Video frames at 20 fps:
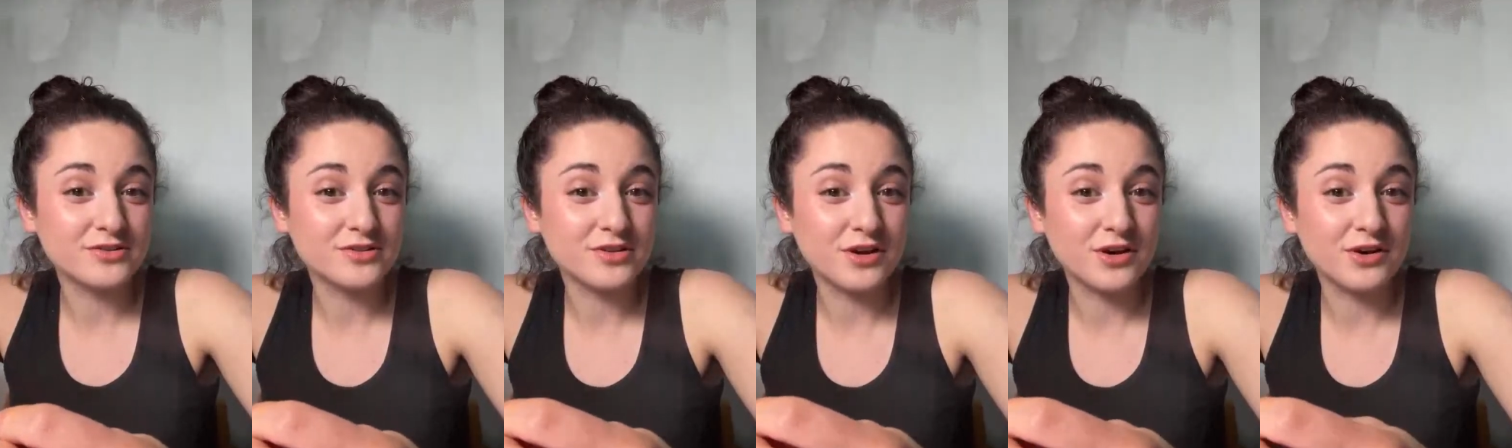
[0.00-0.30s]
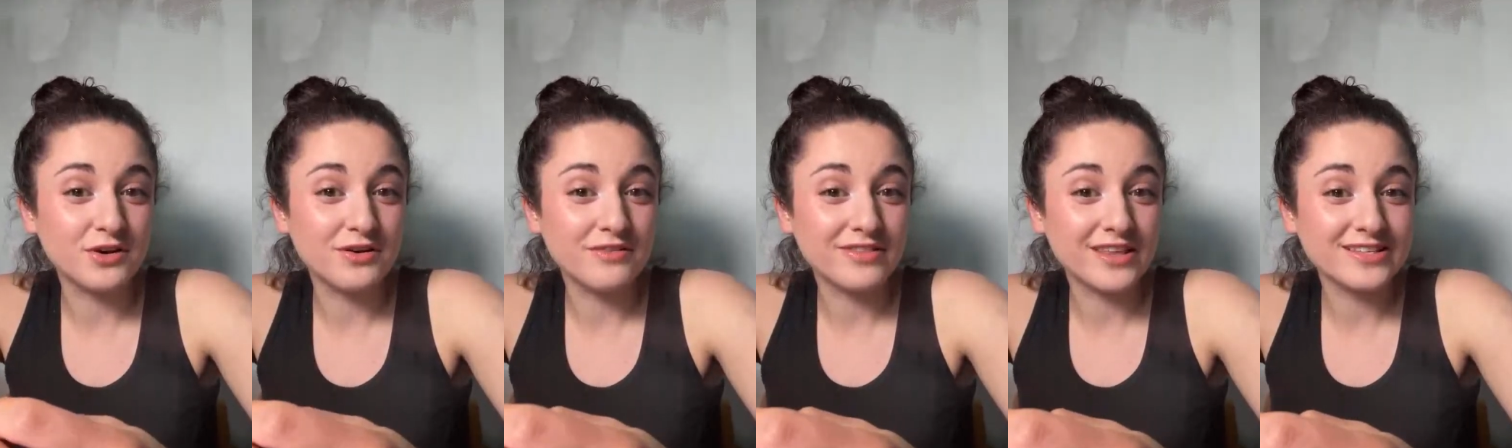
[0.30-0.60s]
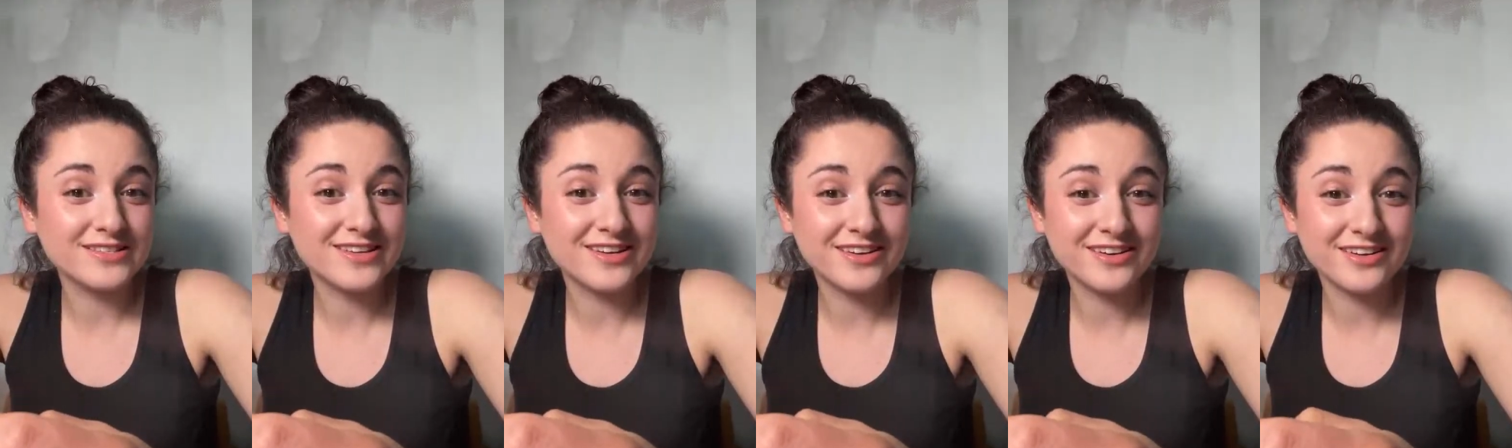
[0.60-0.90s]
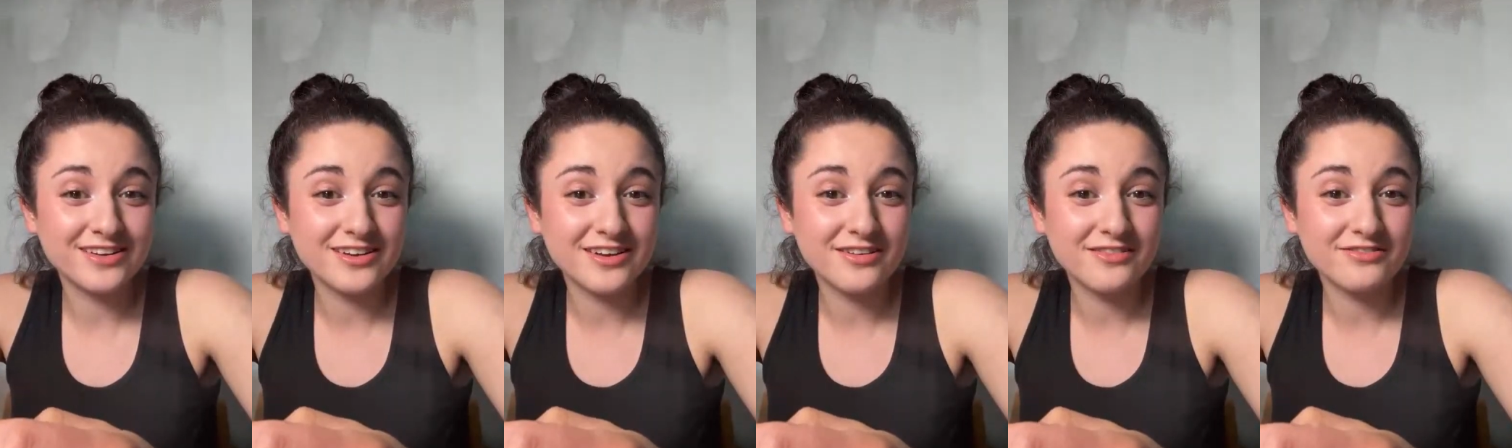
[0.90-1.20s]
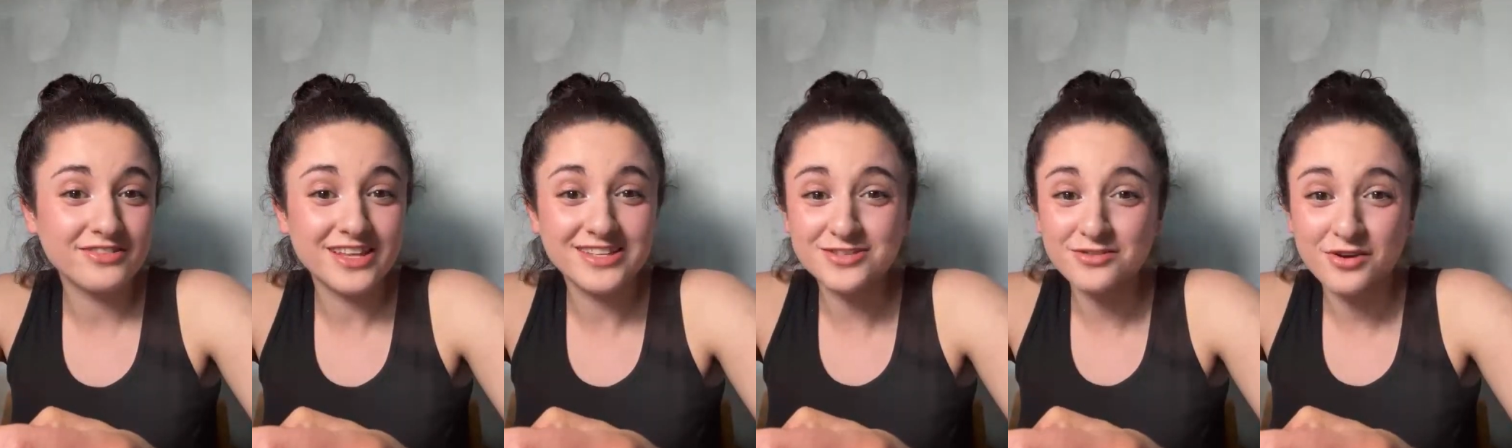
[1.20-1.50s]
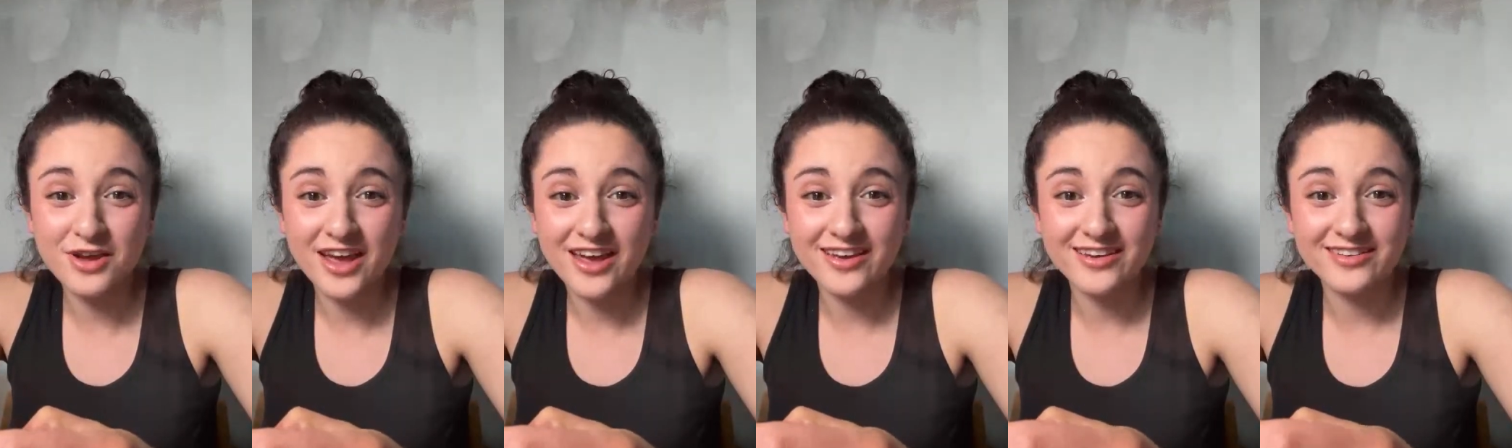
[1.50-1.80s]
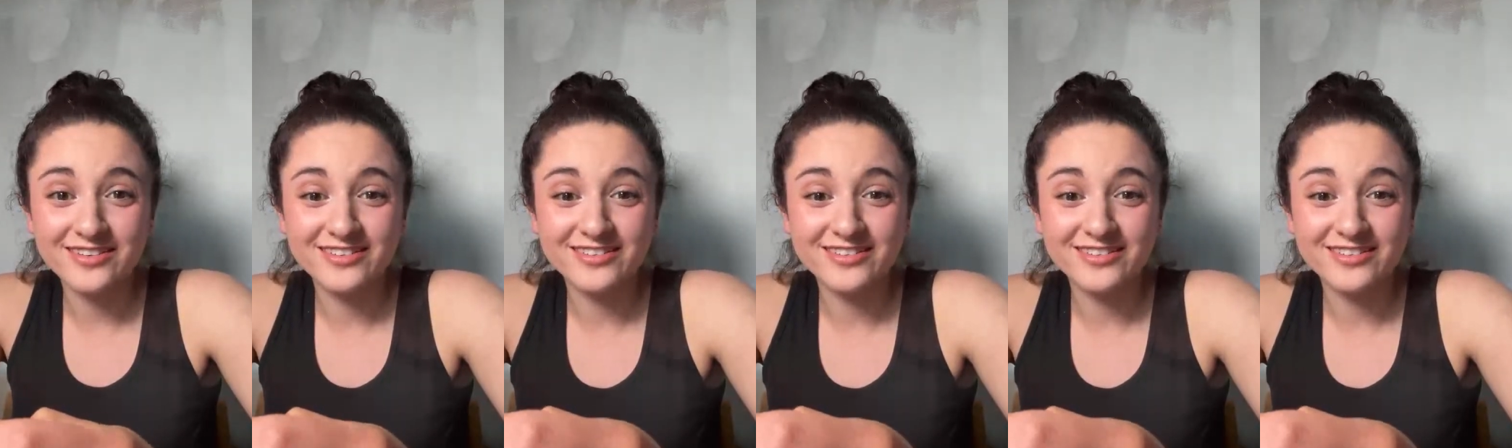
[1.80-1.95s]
so if that's not good enough, that's okay.